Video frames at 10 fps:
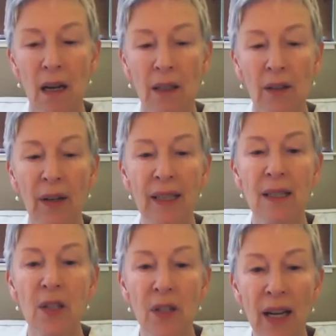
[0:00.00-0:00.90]
great
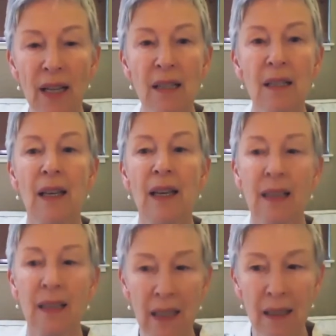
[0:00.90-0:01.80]
stress
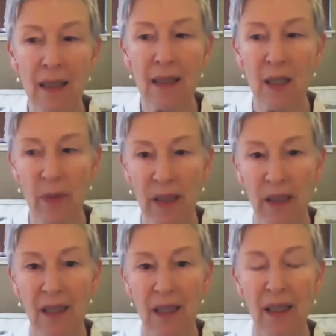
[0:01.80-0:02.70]
and
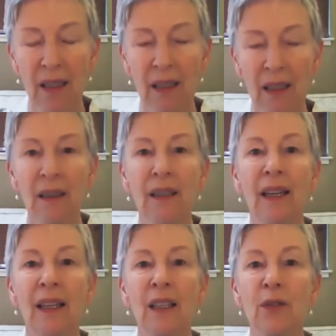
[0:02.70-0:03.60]
instability.
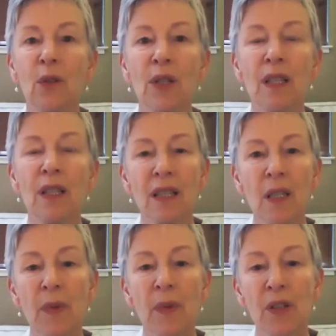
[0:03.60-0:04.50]
And of course, the
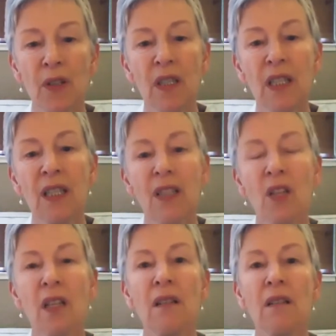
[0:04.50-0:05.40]
spiritual
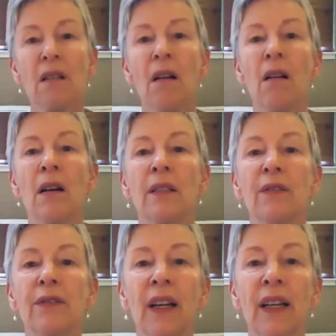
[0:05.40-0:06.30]
teachings on
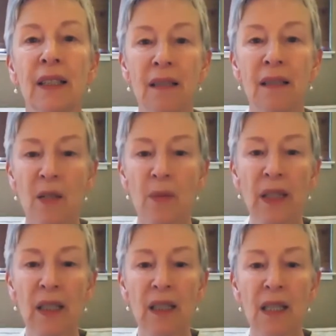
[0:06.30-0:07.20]
finding
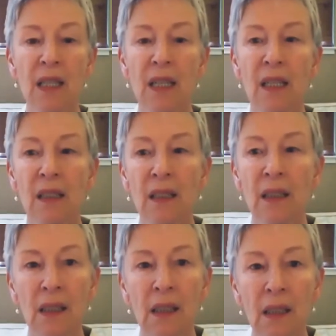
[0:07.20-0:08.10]
stability
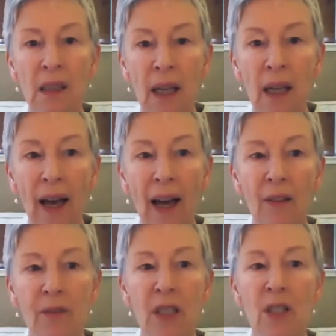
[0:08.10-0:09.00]

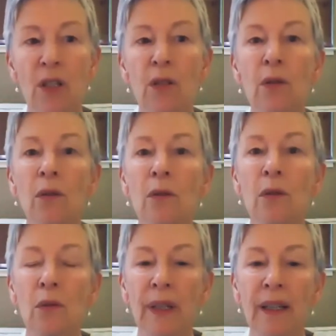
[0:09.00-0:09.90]
have to do
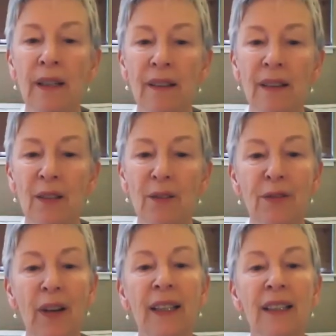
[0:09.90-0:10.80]
with
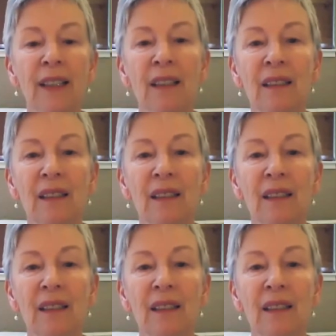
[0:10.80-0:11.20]
finding